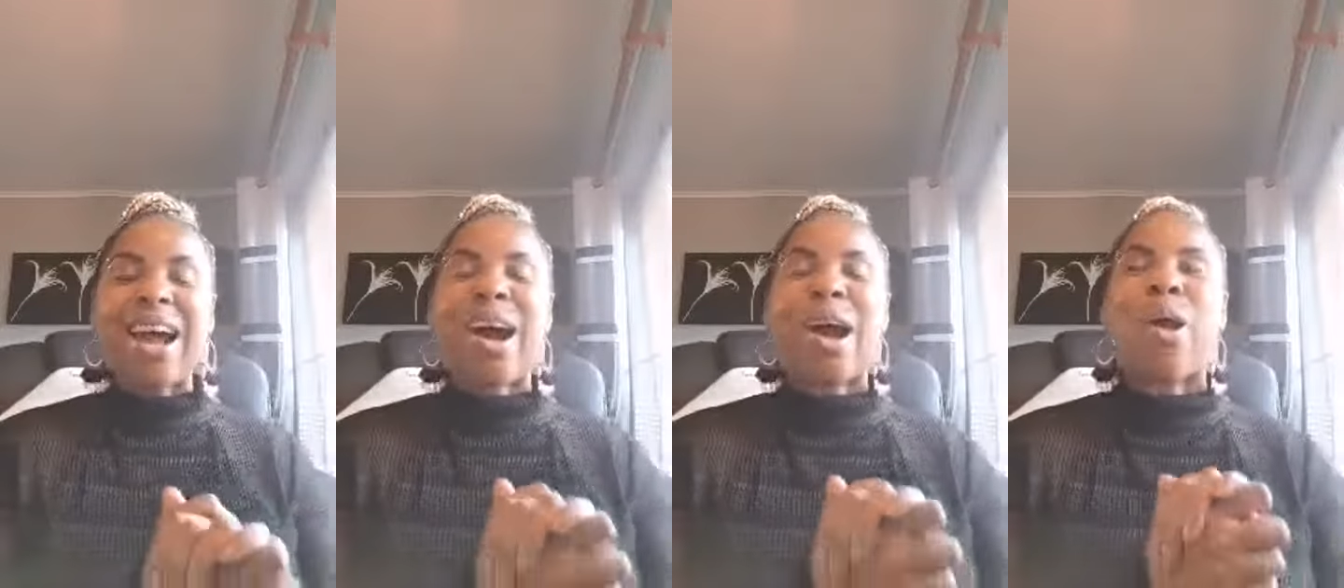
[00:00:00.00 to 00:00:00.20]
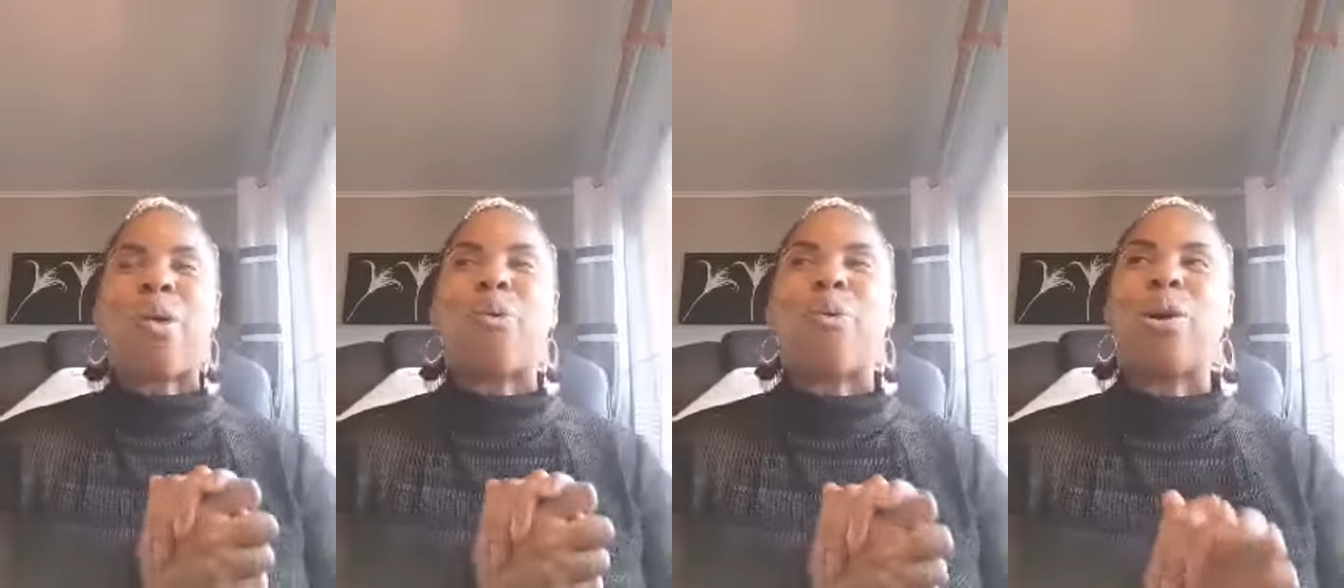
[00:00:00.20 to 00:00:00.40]

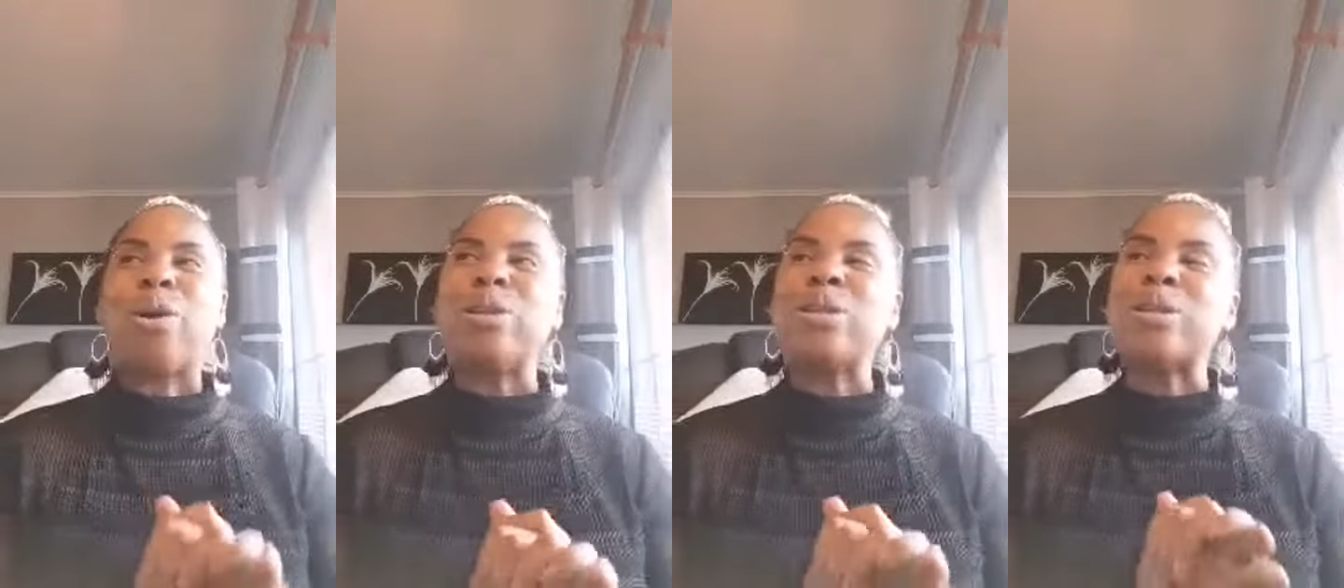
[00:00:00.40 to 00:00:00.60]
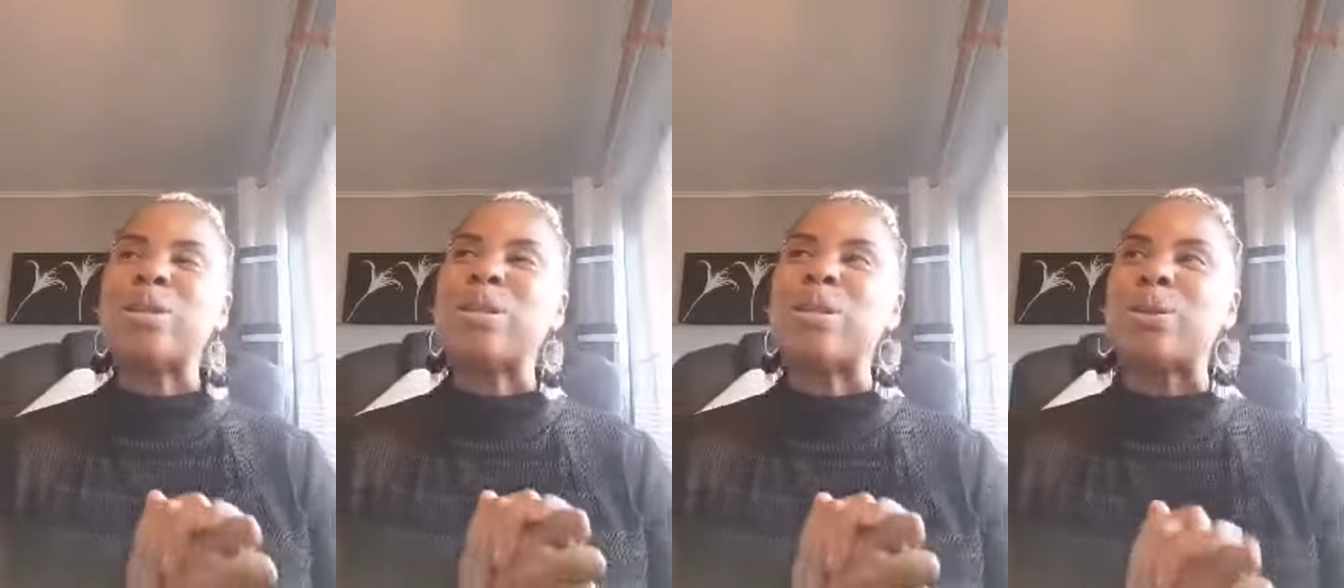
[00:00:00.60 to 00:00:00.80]
I
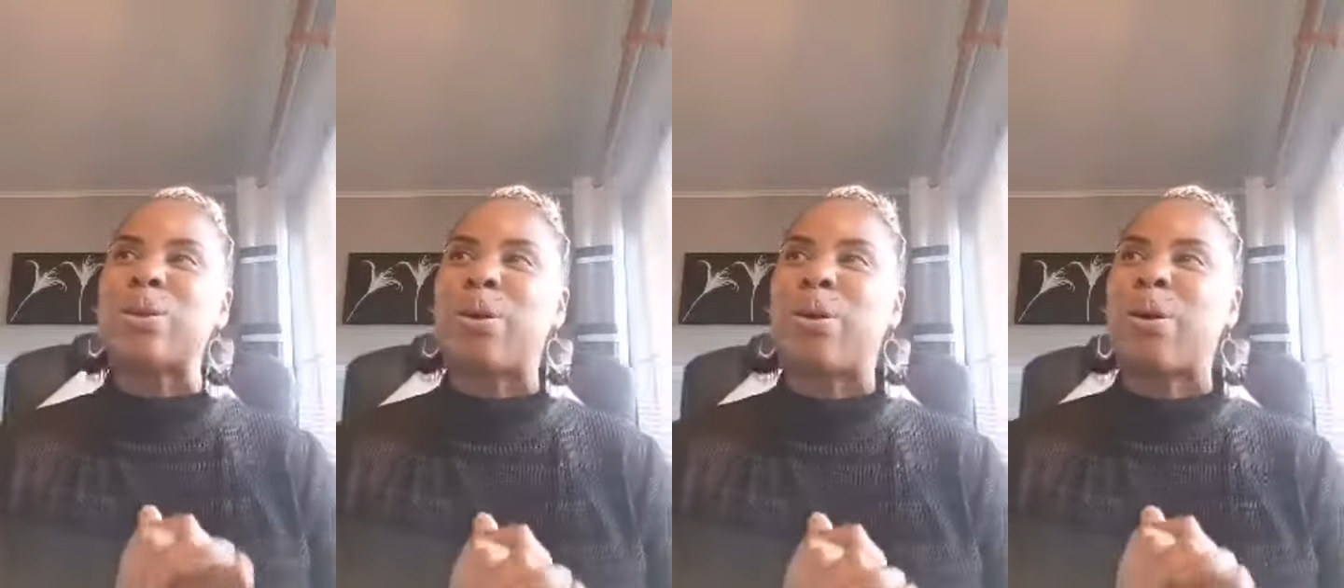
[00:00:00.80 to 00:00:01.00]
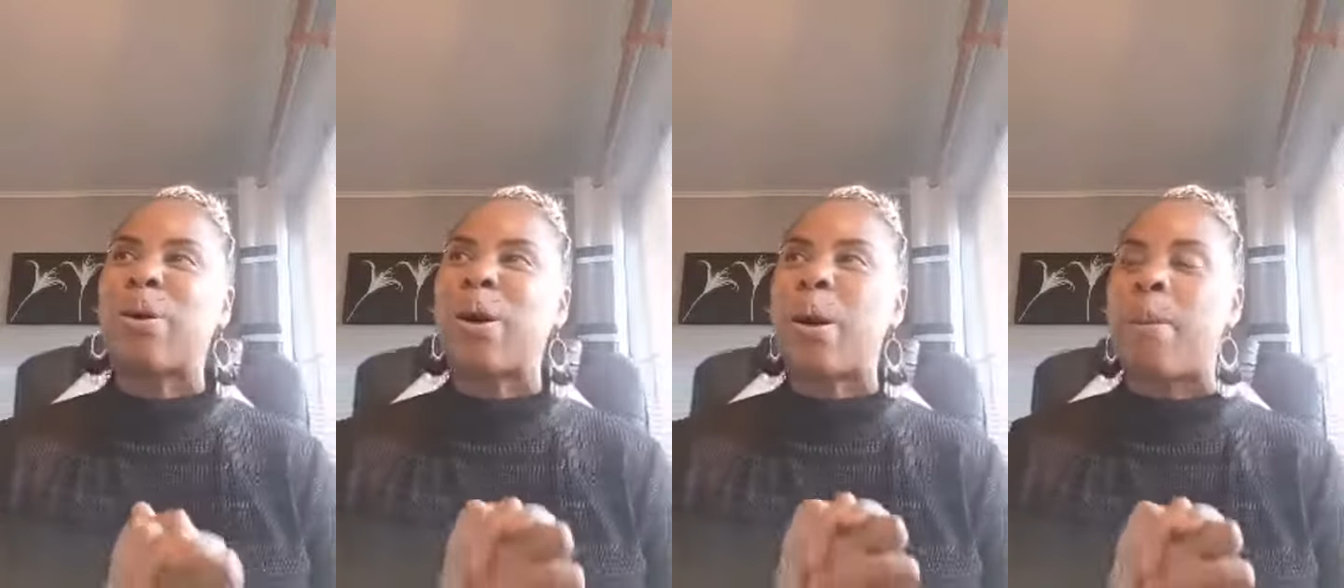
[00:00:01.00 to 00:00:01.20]
want to
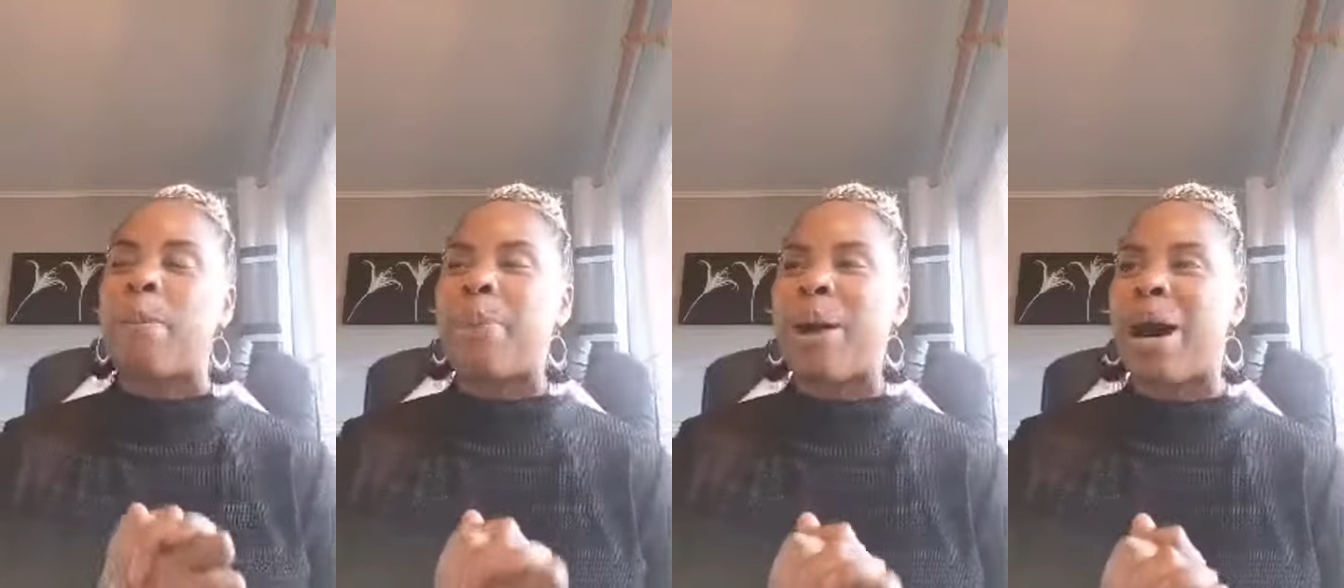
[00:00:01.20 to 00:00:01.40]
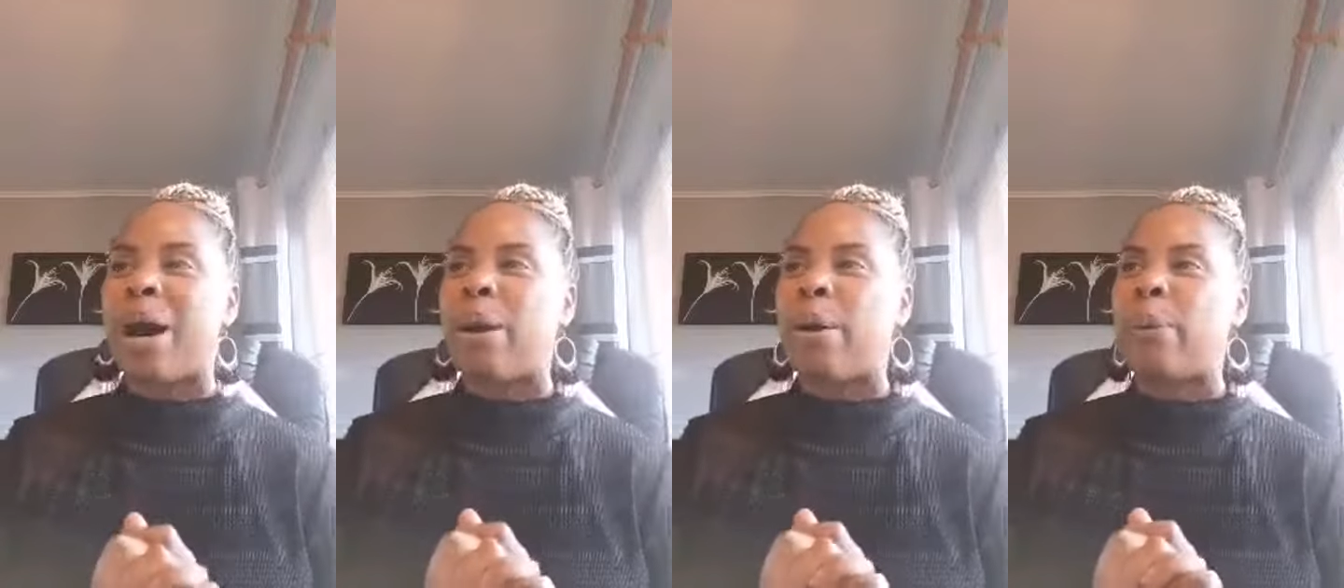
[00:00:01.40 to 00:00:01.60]
talk
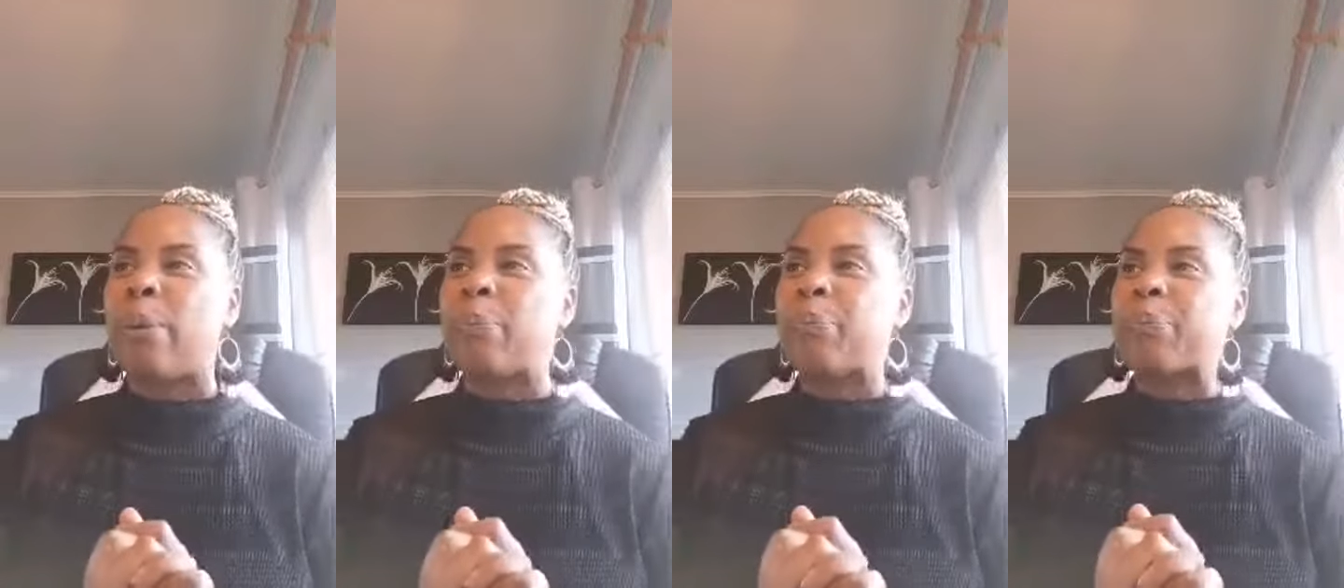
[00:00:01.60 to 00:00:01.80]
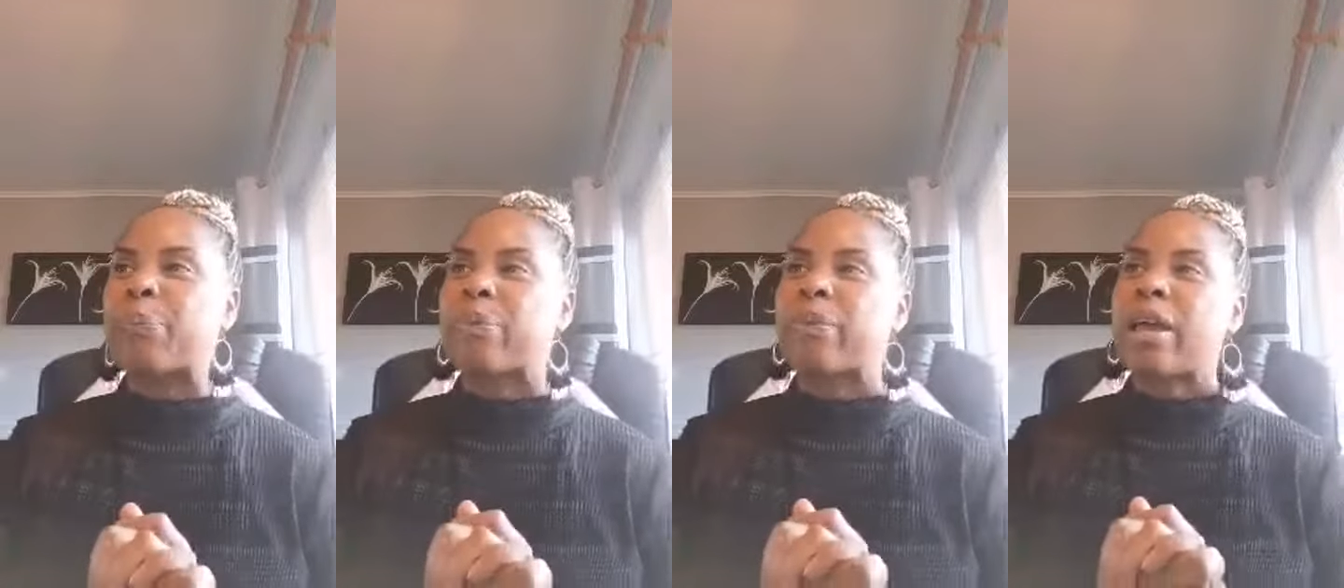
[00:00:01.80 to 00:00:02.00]

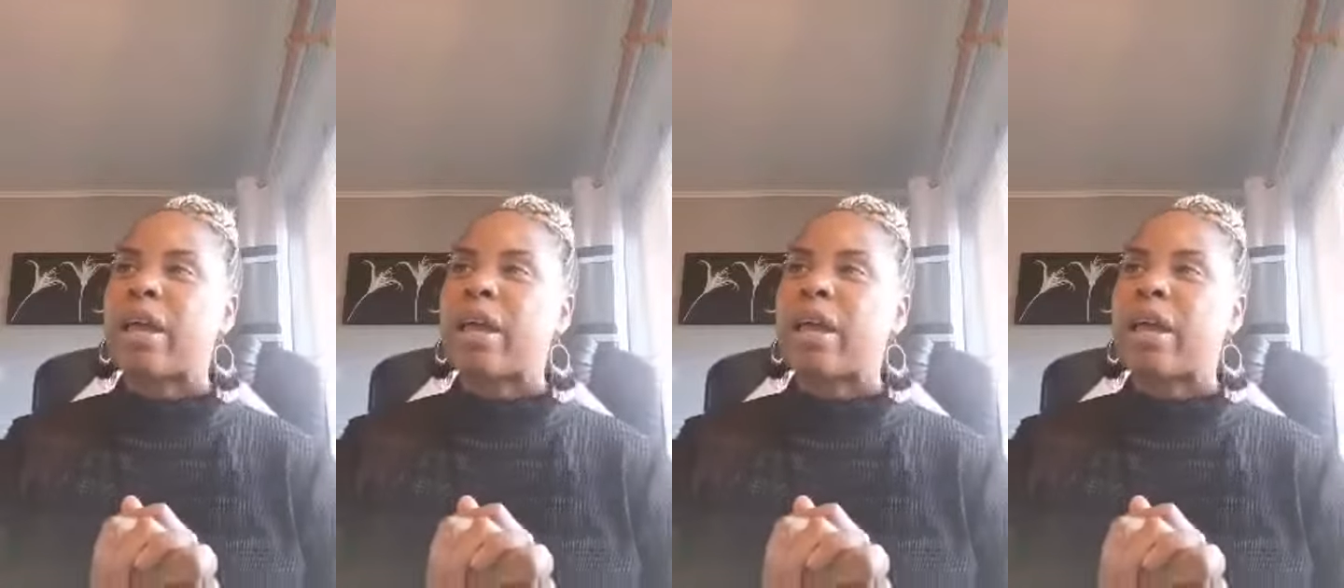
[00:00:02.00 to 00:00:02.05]
about